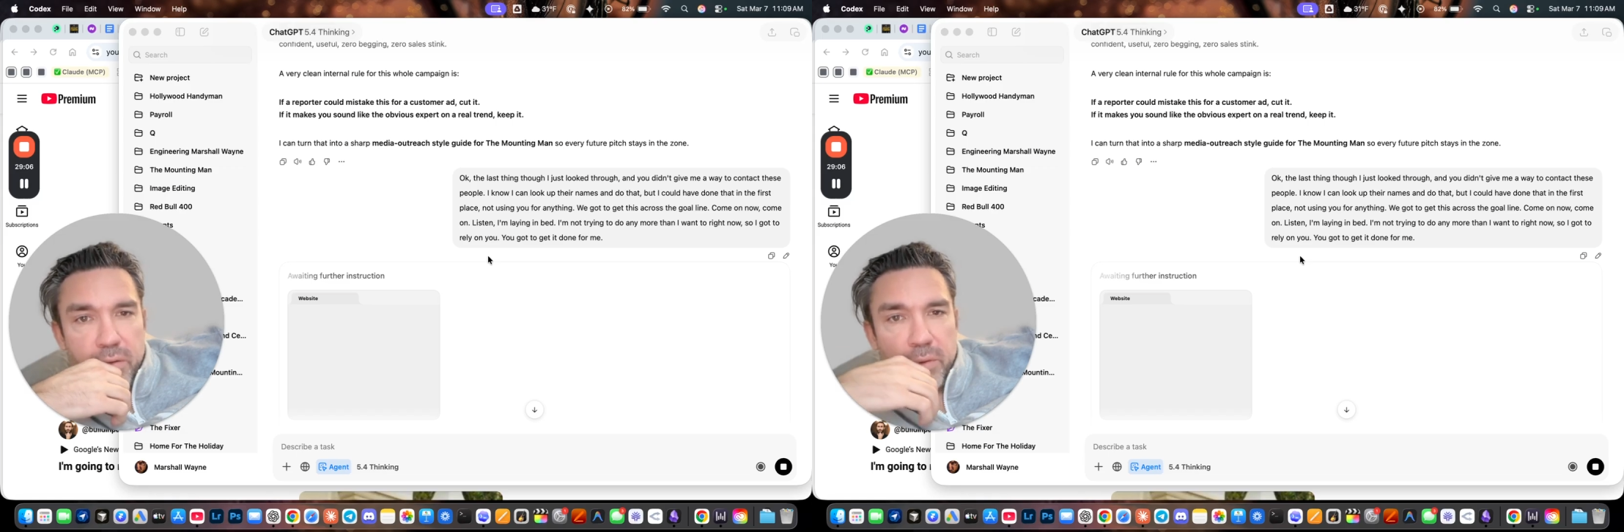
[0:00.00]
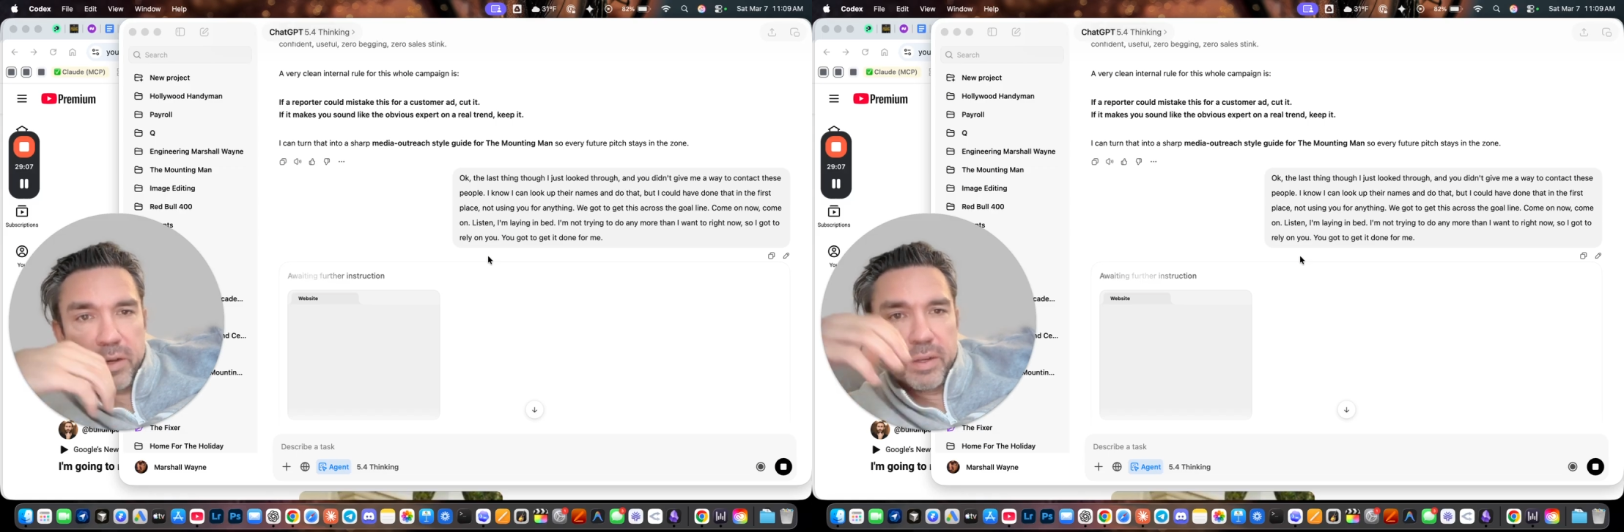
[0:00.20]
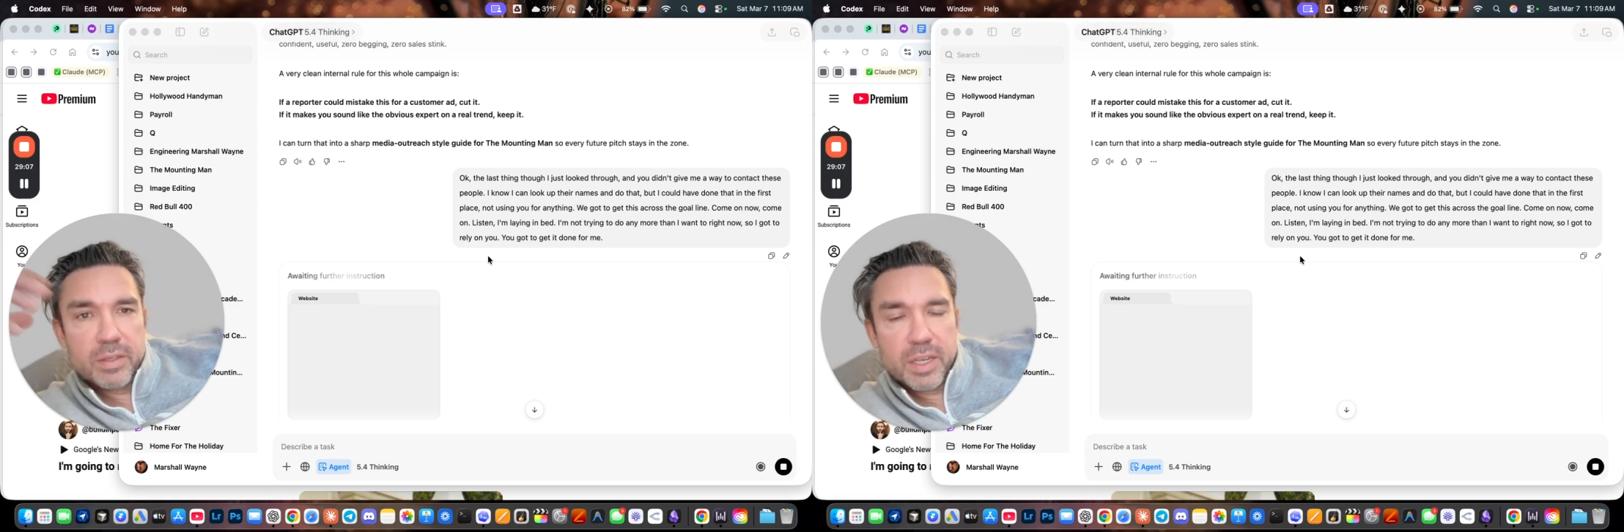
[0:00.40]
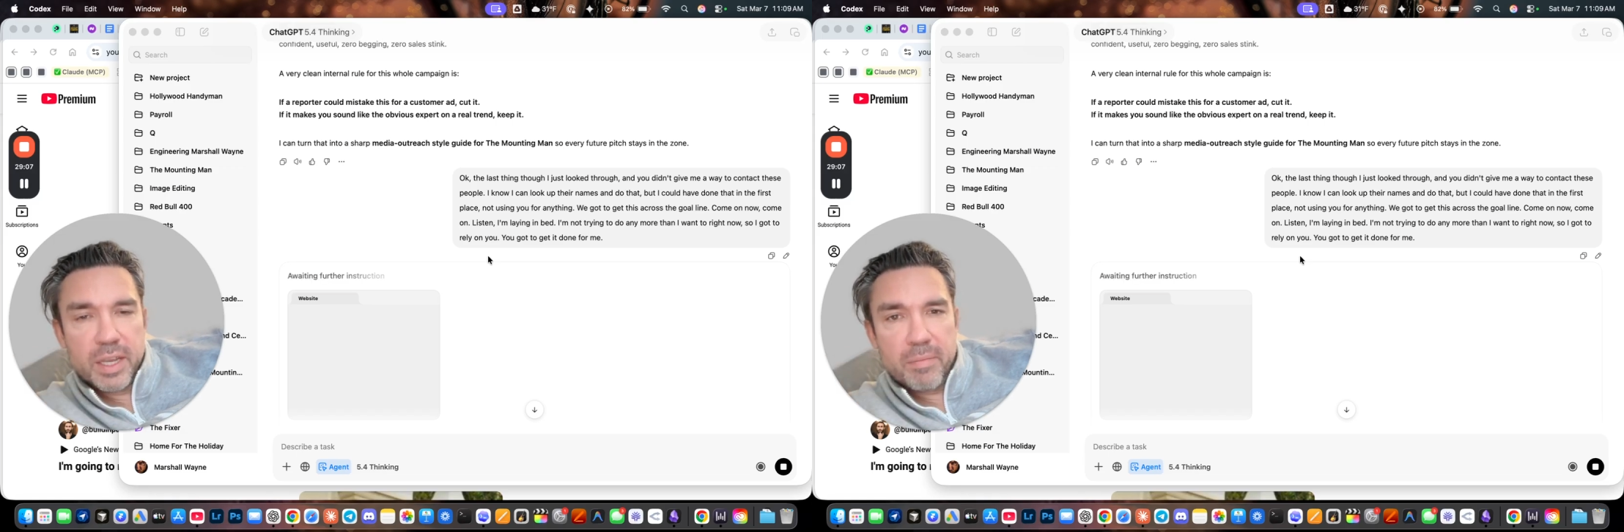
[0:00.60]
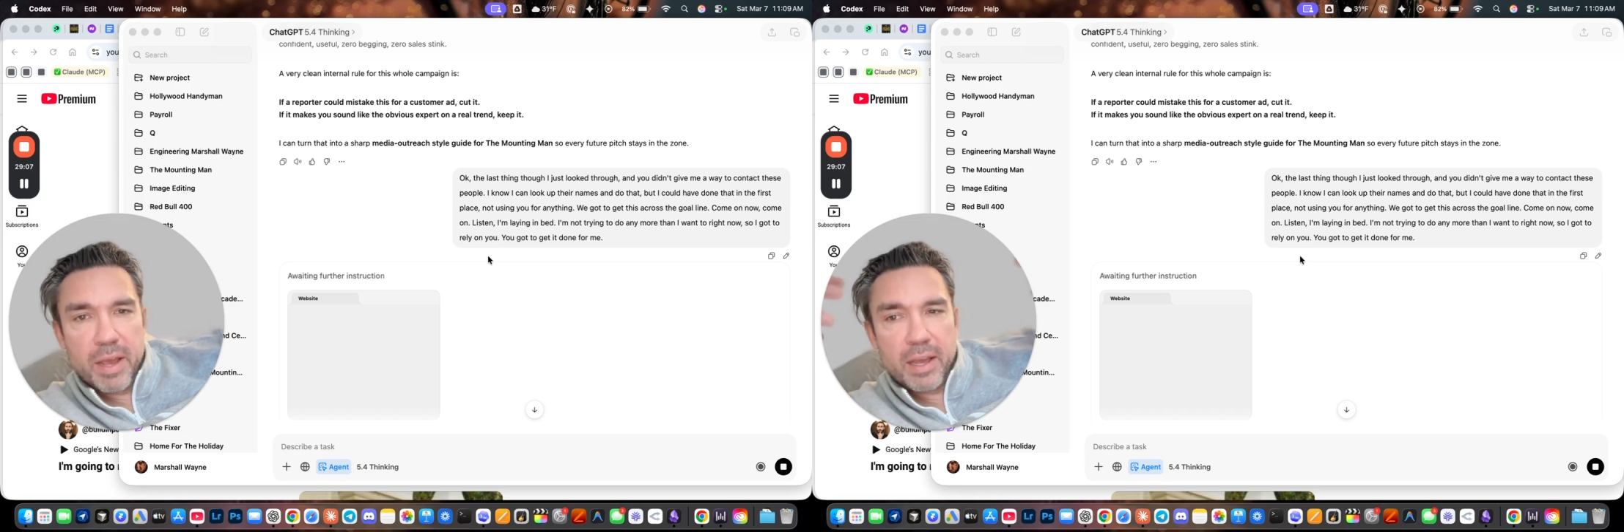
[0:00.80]
but is to
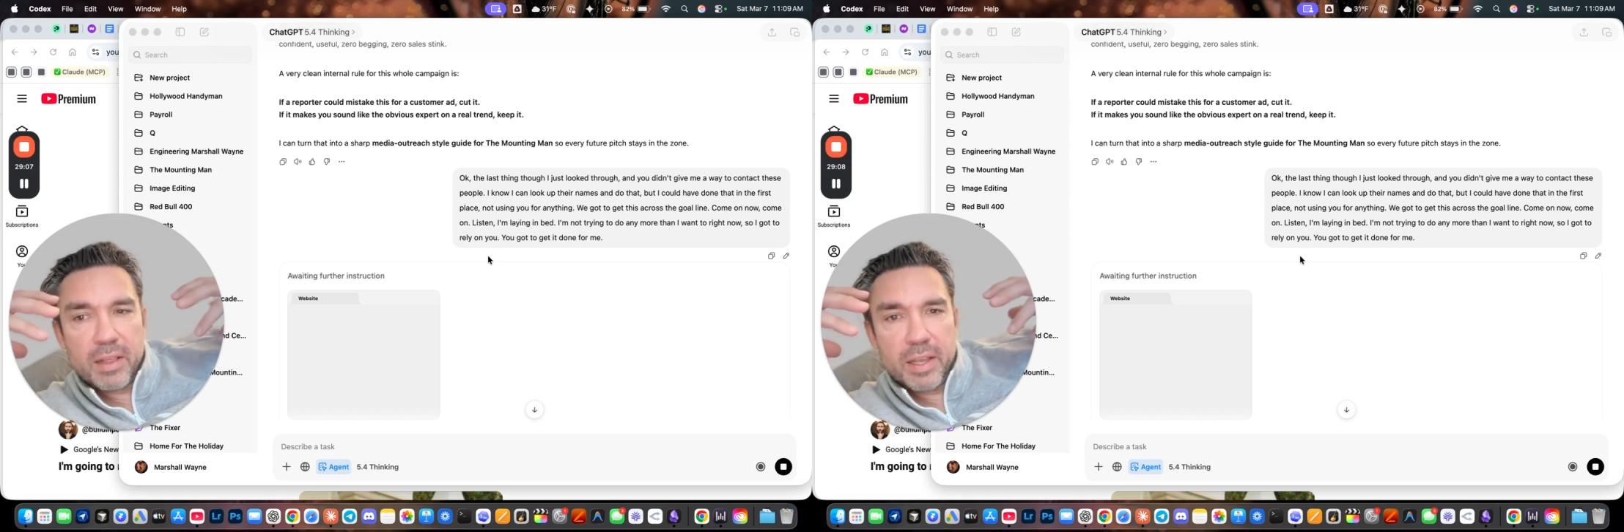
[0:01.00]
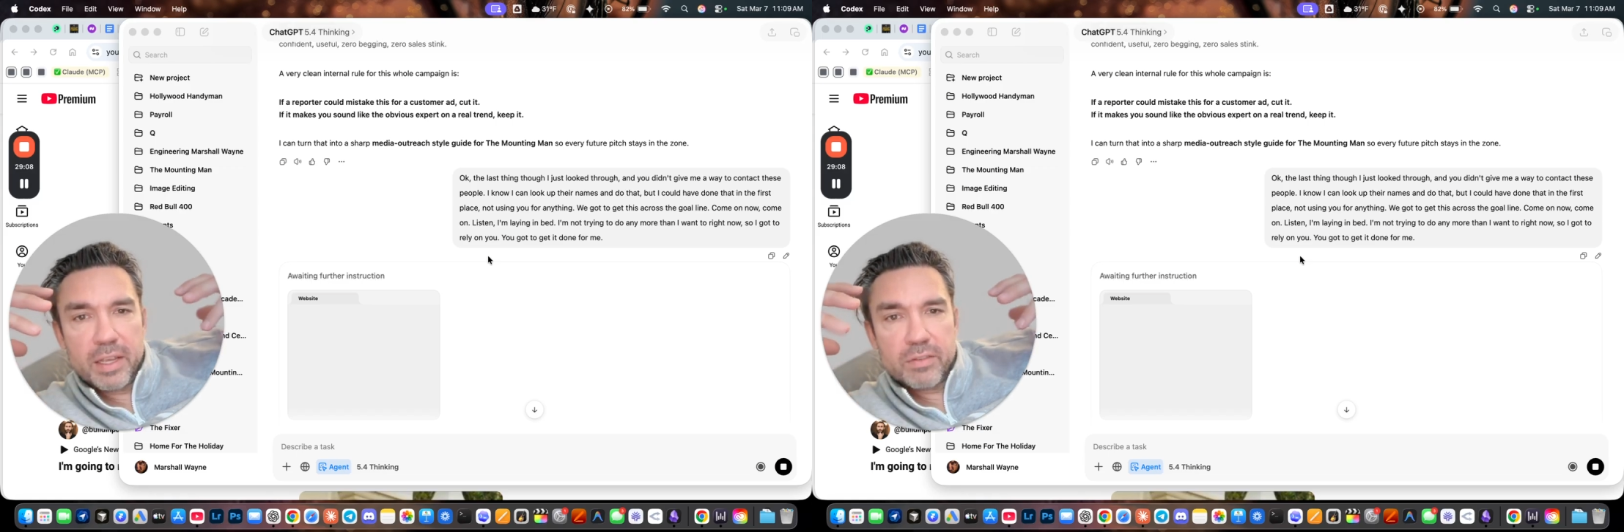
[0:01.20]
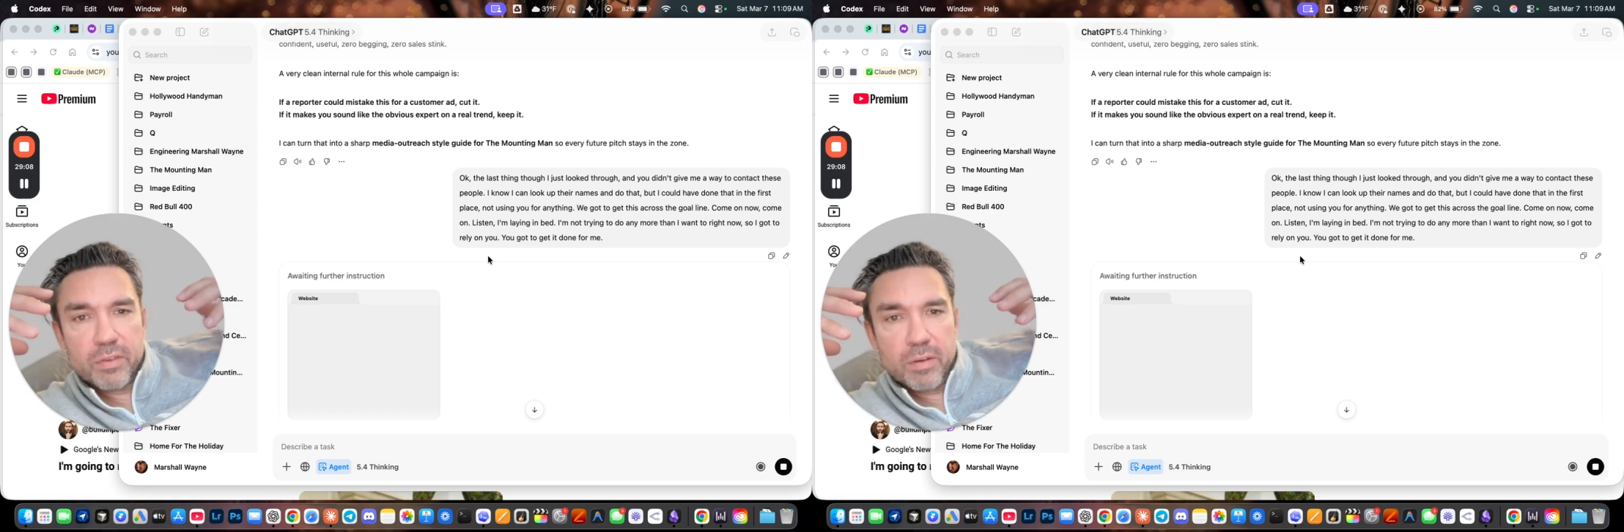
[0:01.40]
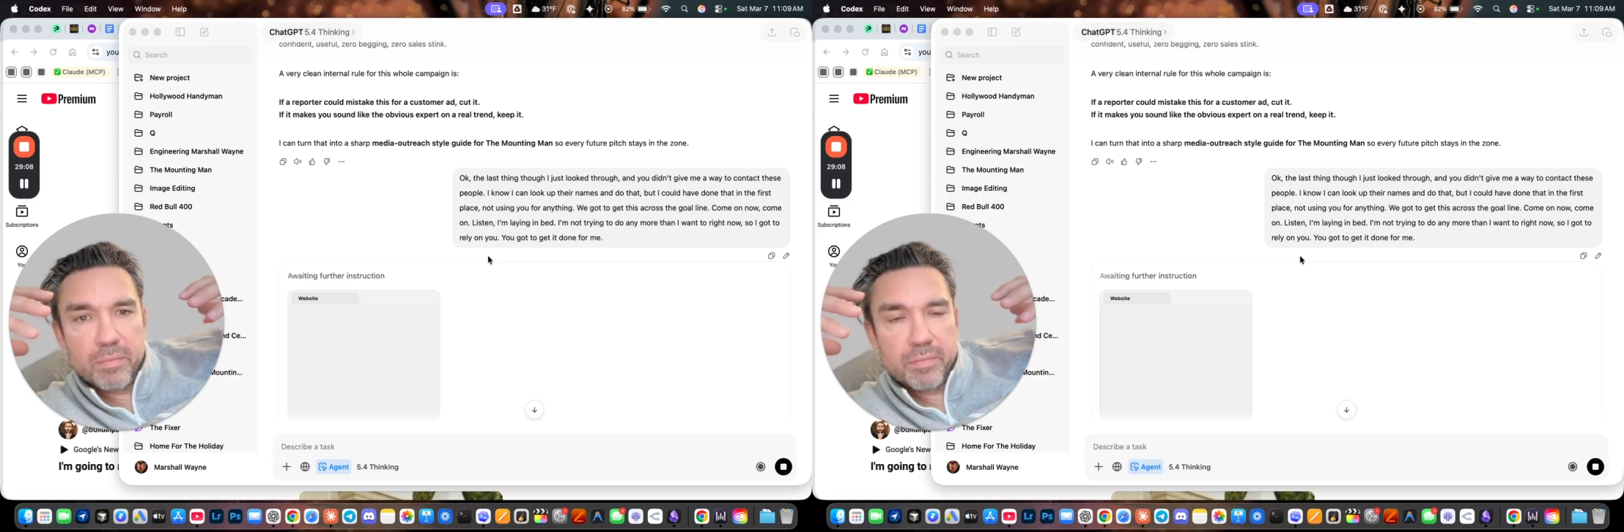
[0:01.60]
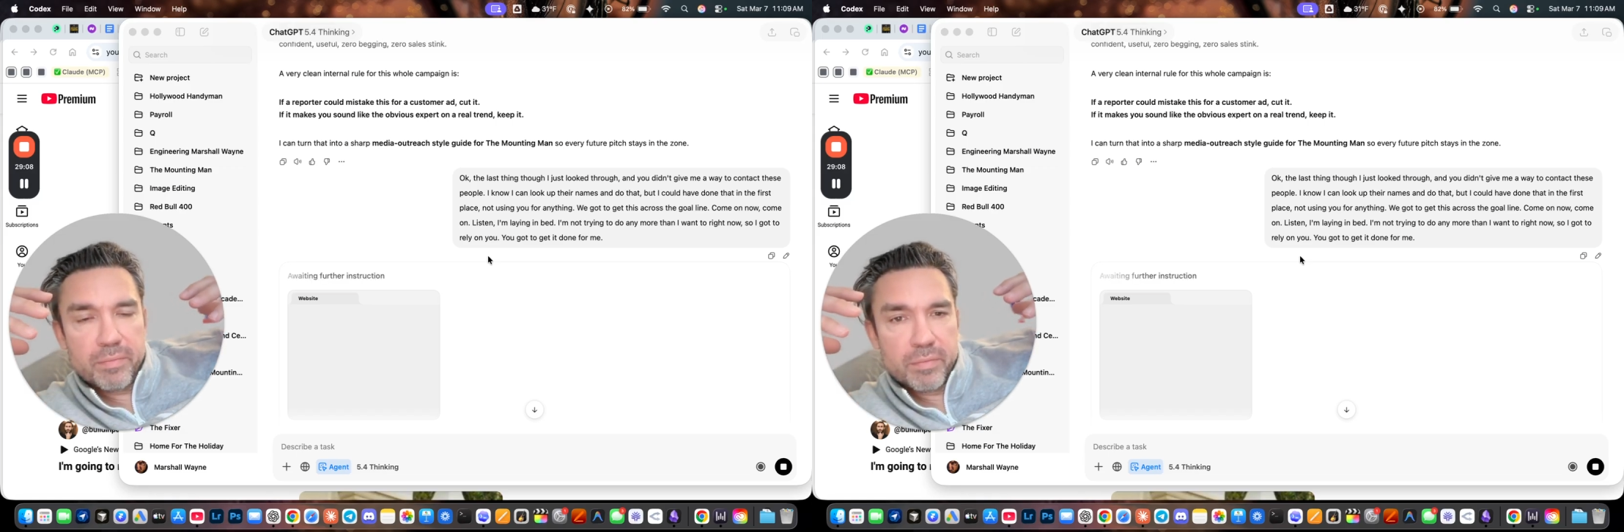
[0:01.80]
get backlinks from